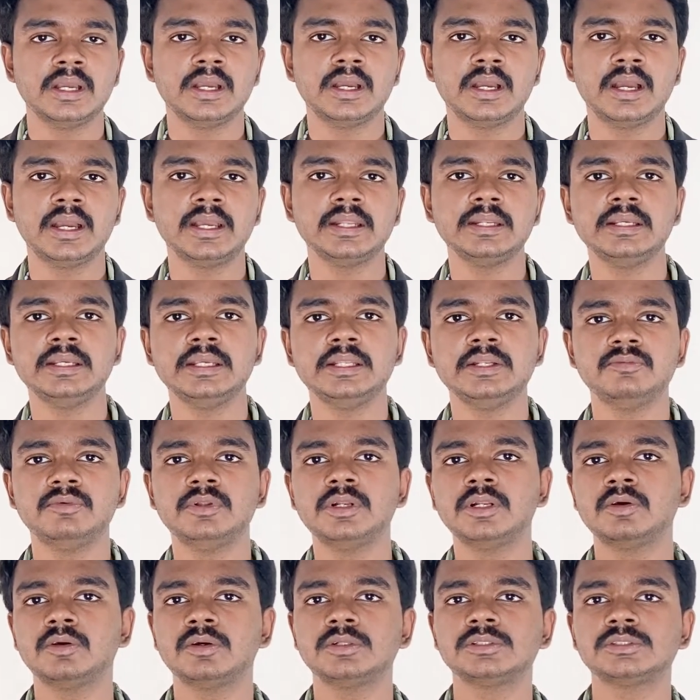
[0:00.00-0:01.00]
and it
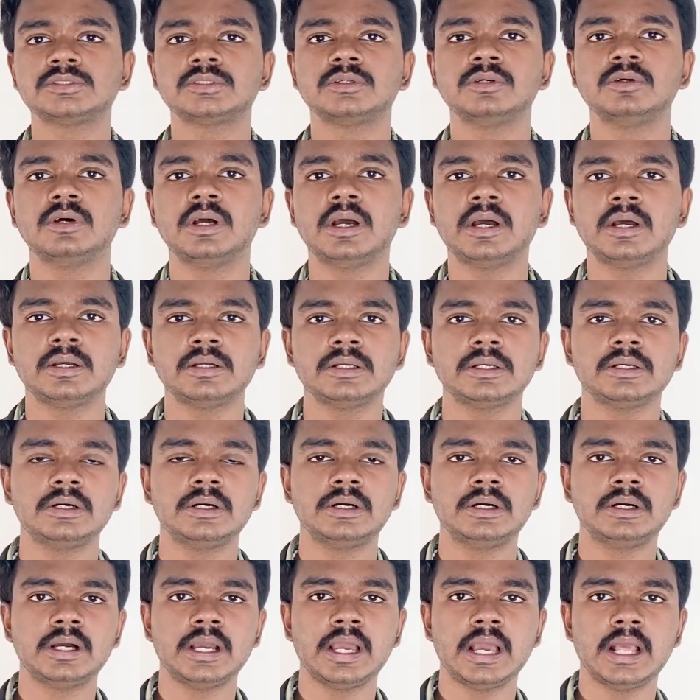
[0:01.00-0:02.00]
will also
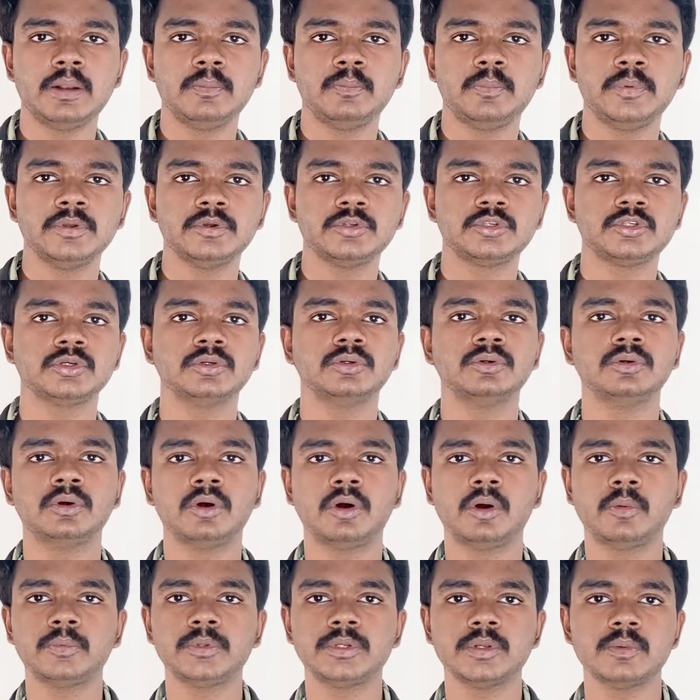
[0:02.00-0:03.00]
help you to
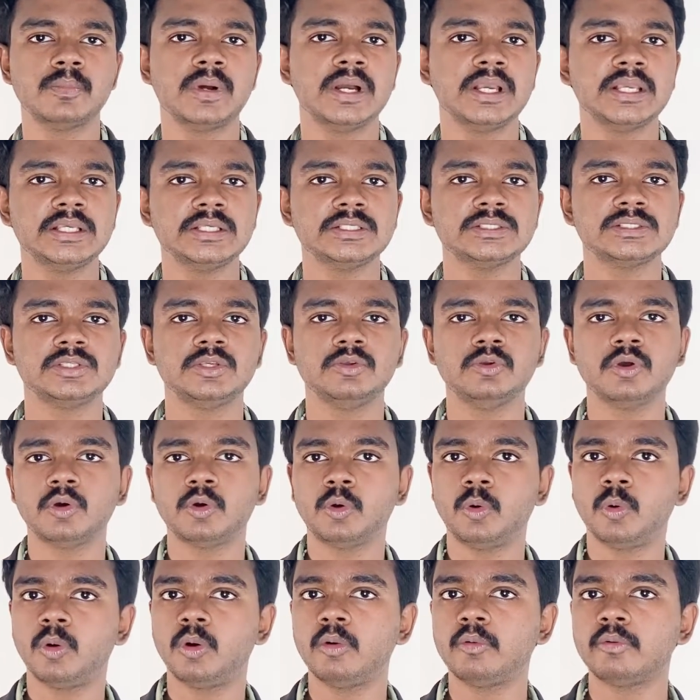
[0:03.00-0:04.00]
optimize your
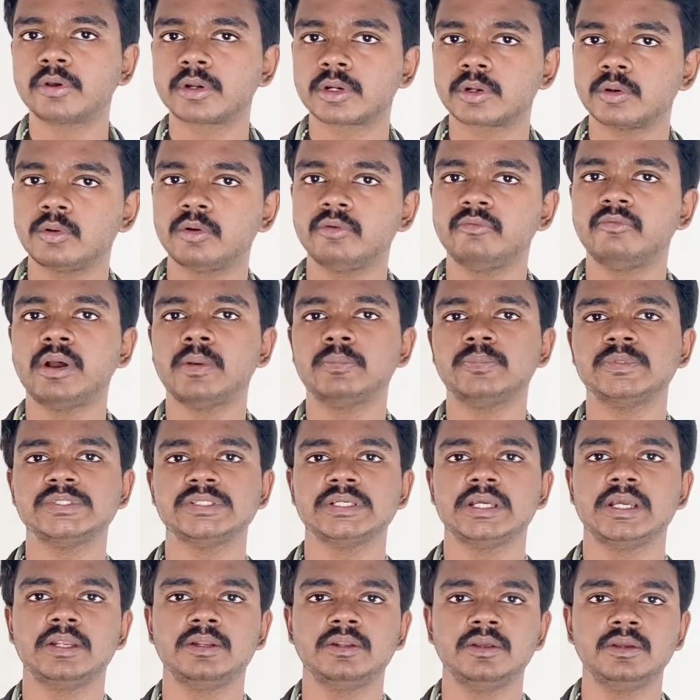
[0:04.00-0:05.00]
overall
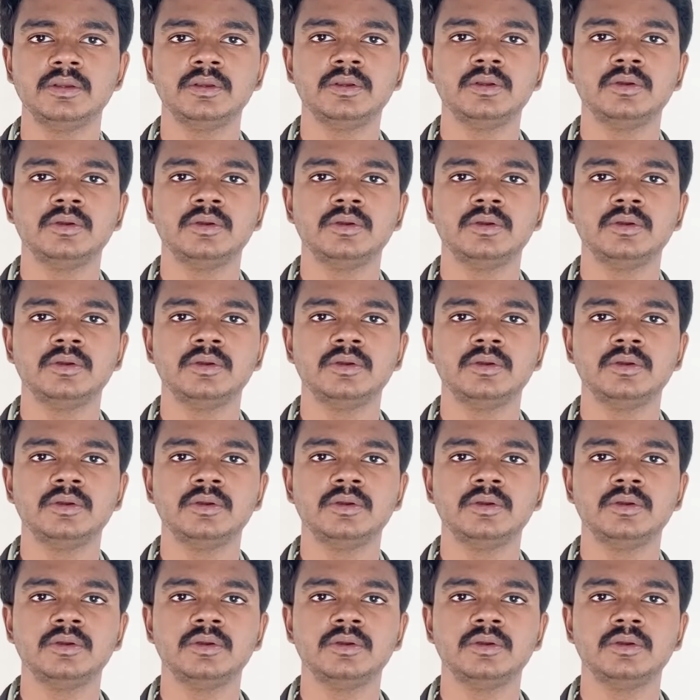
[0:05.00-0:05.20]
website